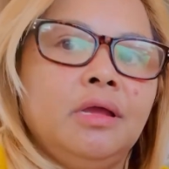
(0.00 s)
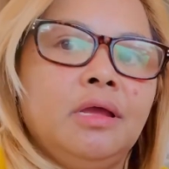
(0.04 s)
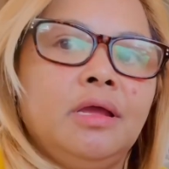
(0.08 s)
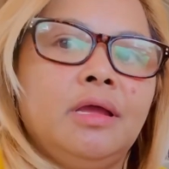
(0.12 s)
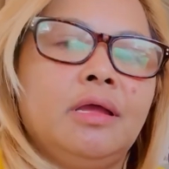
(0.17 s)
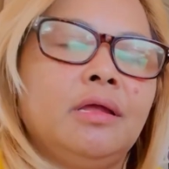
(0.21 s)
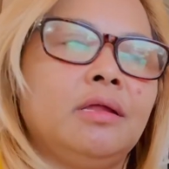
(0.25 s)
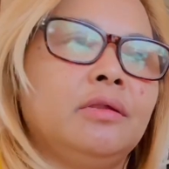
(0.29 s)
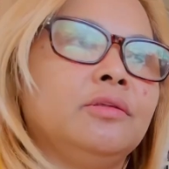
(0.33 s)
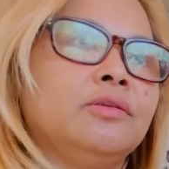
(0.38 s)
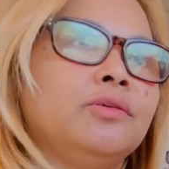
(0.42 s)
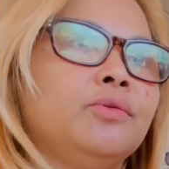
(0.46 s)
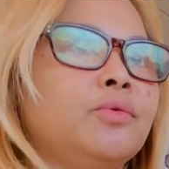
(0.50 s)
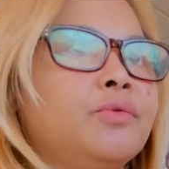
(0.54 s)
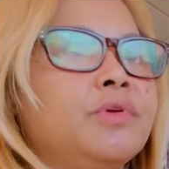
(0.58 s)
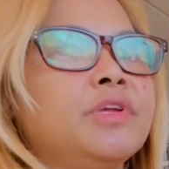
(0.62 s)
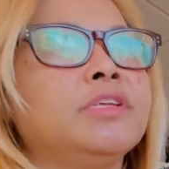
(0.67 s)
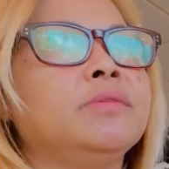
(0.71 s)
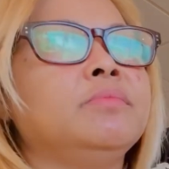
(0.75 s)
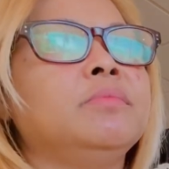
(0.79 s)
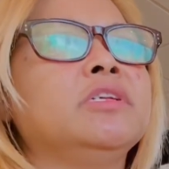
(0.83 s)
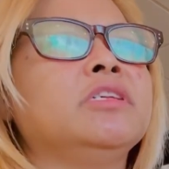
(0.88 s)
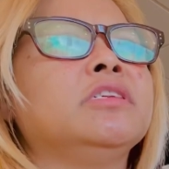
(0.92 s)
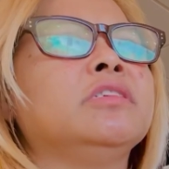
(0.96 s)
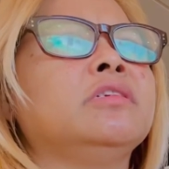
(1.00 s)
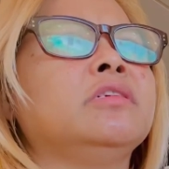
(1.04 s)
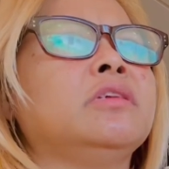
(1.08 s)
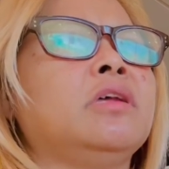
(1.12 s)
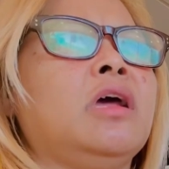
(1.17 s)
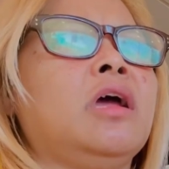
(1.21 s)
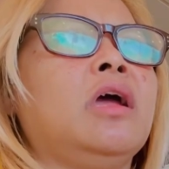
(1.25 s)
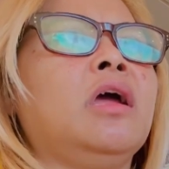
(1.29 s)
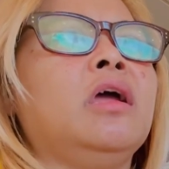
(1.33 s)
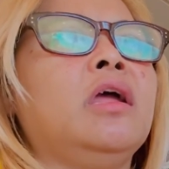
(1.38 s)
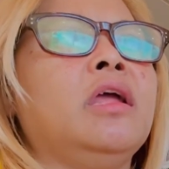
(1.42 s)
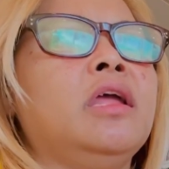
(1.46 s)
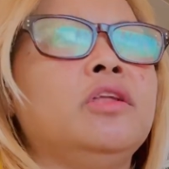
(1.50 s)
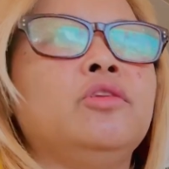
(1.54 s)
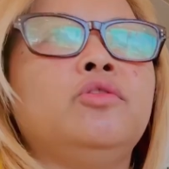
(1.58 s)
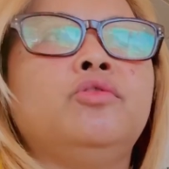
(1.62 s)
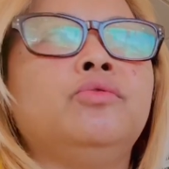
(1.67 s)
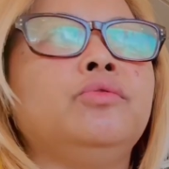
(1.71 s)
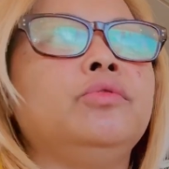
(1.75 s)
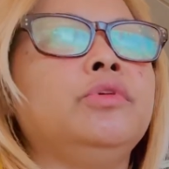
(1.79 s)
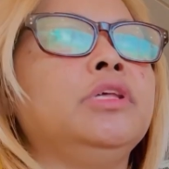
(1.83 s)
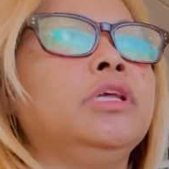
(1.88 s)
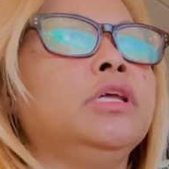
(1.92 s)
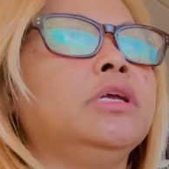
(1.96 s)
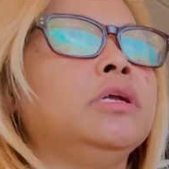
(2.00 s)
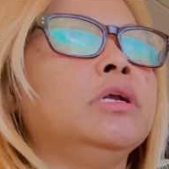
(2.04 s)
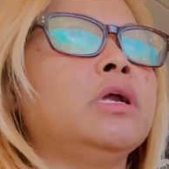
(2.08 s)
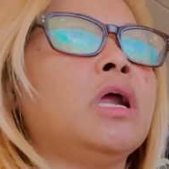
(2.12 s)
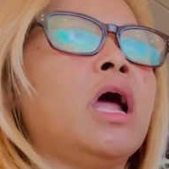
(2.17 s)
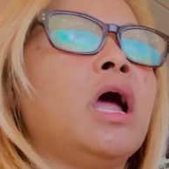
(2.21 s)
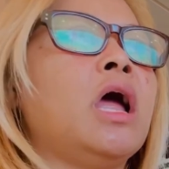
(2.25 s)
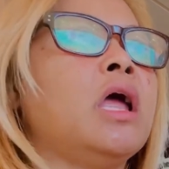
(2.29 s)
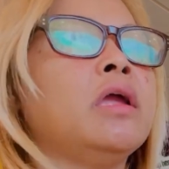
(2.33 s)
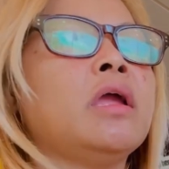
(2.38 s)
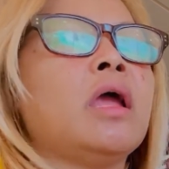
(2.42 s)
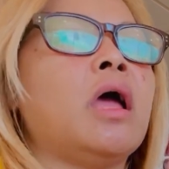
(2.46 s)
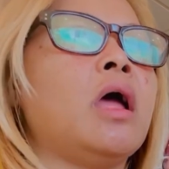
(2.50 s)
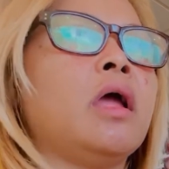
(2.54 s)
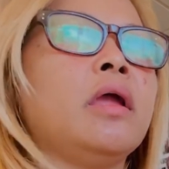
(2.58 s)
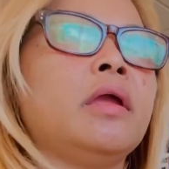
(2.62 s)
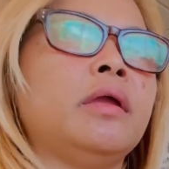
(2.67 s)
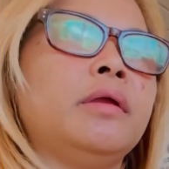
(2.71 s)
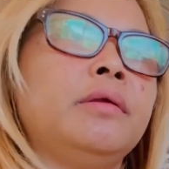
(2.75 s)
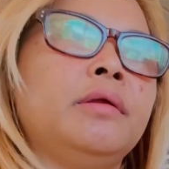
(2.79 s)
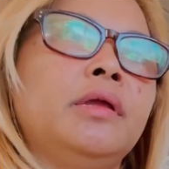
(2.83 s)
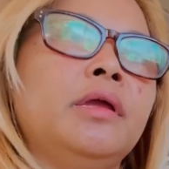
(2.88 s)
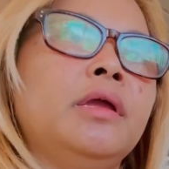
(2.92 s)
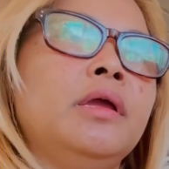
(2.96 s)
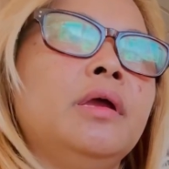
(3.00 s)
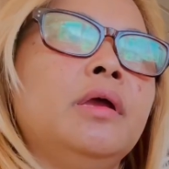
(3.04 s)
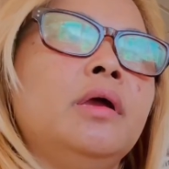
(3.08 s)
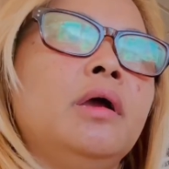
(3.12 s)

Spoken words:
And Christmas and New Year, I